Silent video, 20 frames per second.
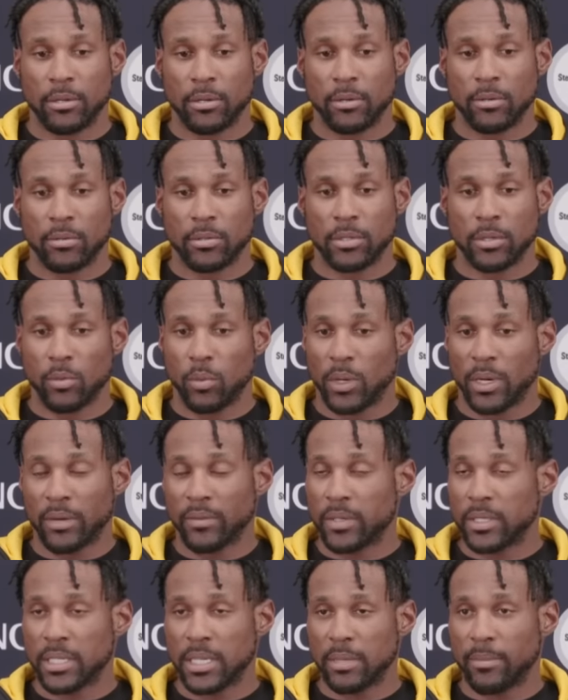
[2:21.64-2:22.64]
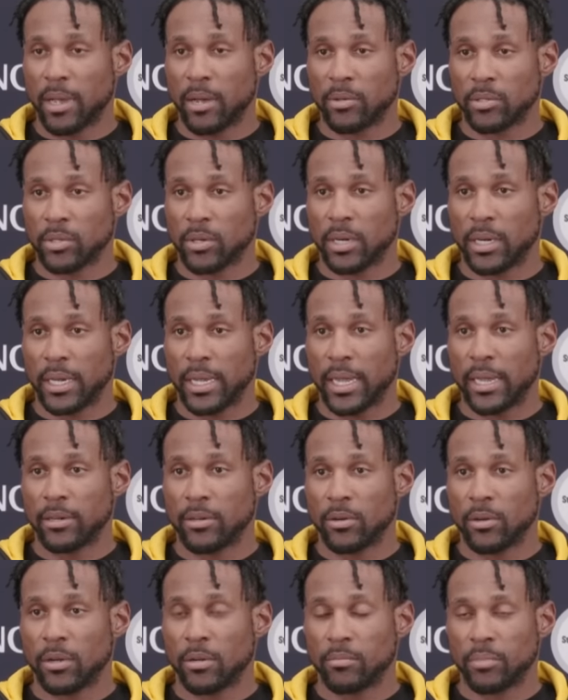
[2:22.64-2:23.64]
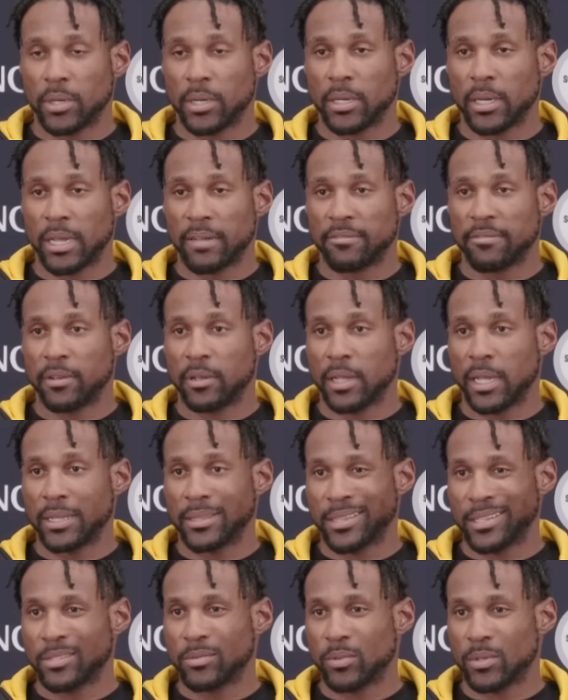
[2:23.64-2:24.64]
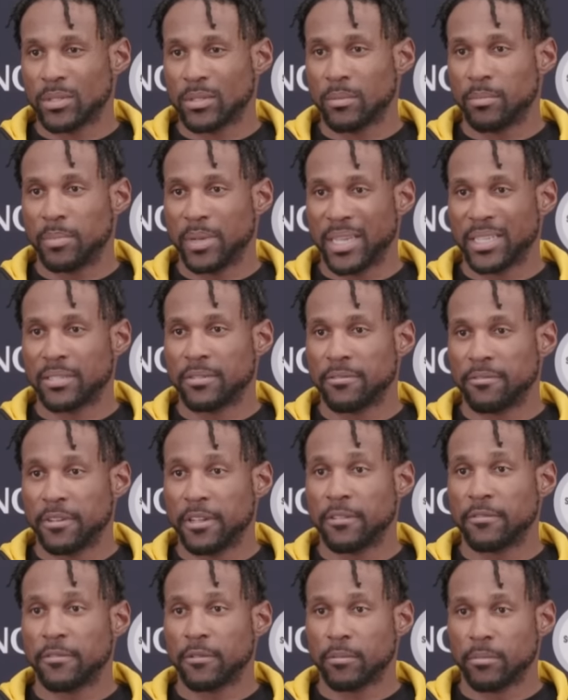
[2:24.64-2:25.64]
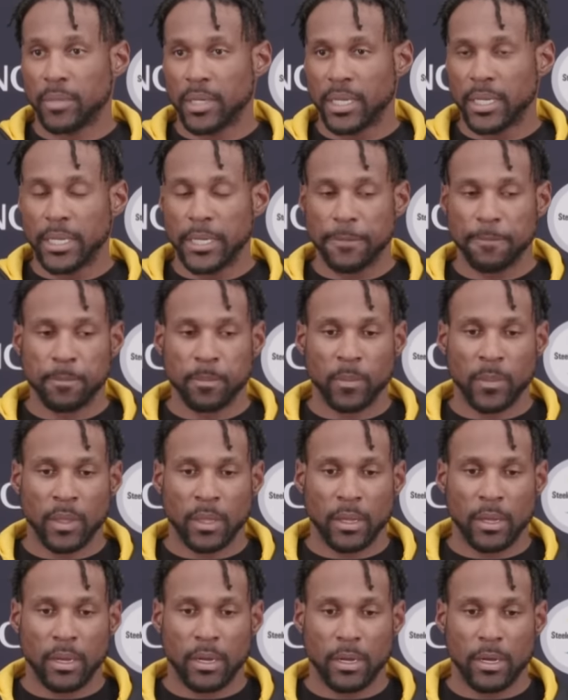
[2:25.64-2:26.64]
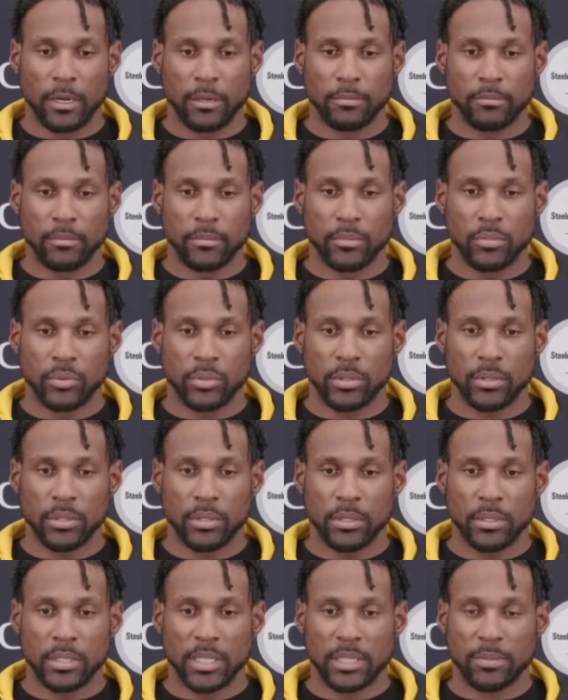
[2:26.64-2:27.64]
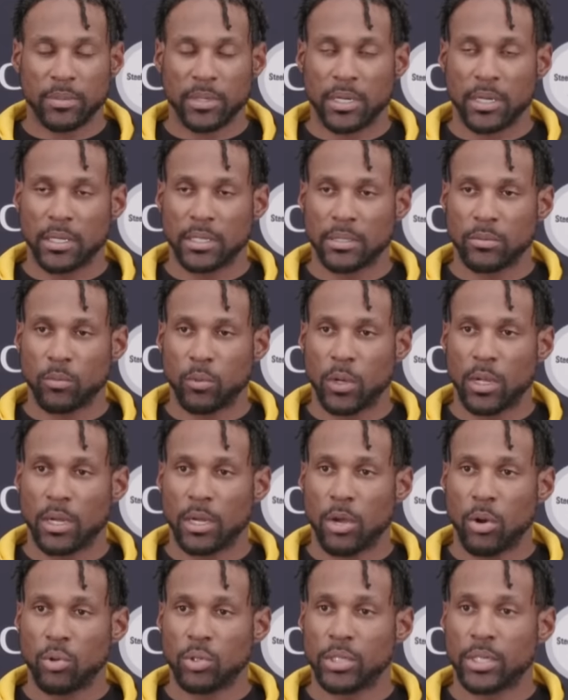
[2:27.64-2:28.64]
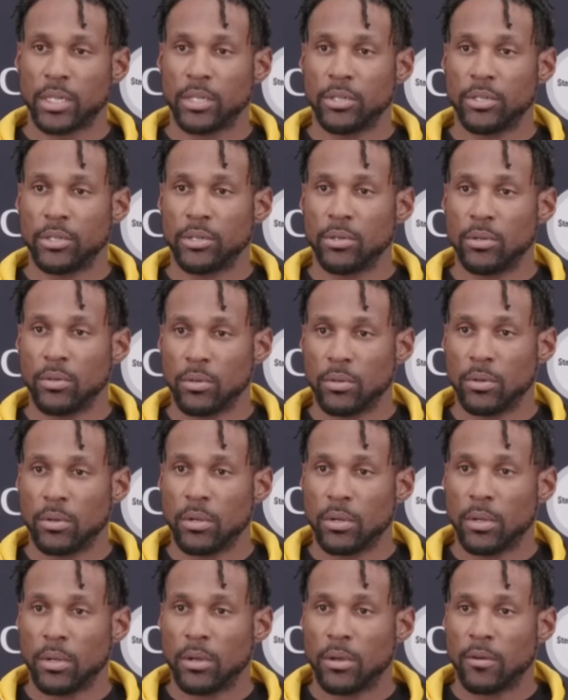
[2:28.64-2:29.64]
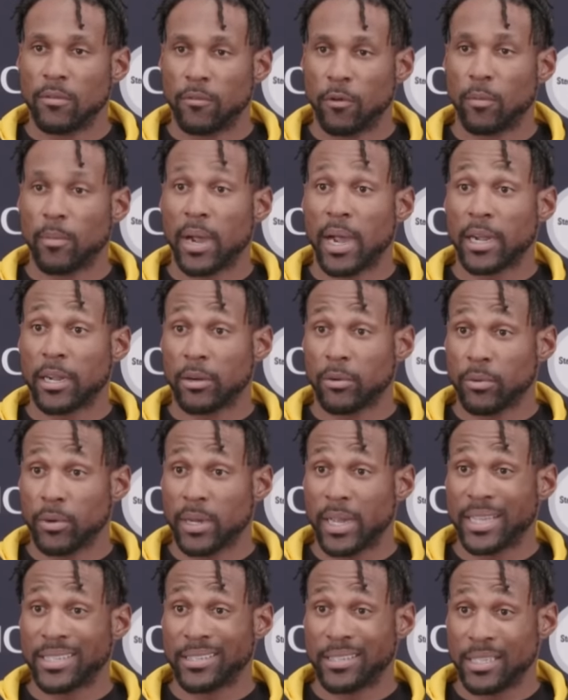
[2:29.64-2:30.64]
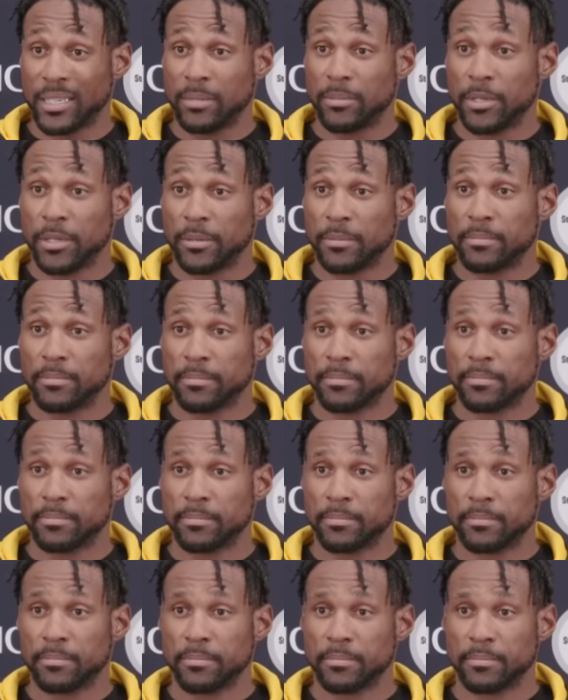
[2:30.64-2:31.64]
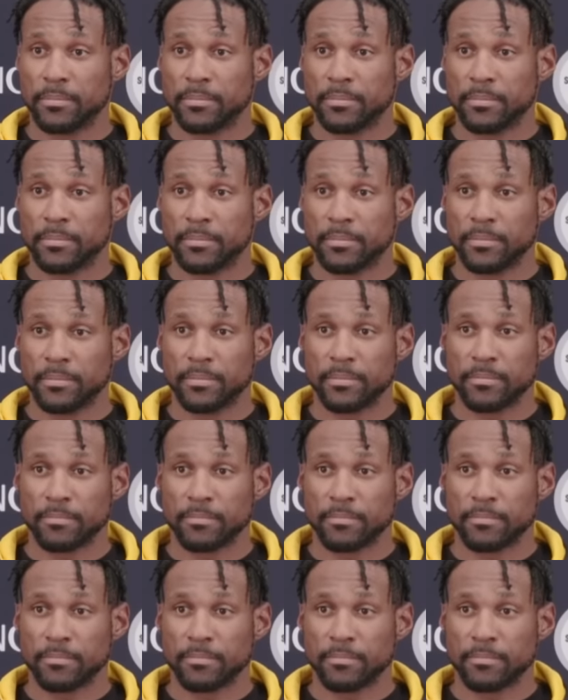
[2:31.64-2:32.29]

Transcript: you know, to whatever team I was going to land on. But I feel like this was the best fit for me, um, just because what Coach can do for my career as a D B. Do you have a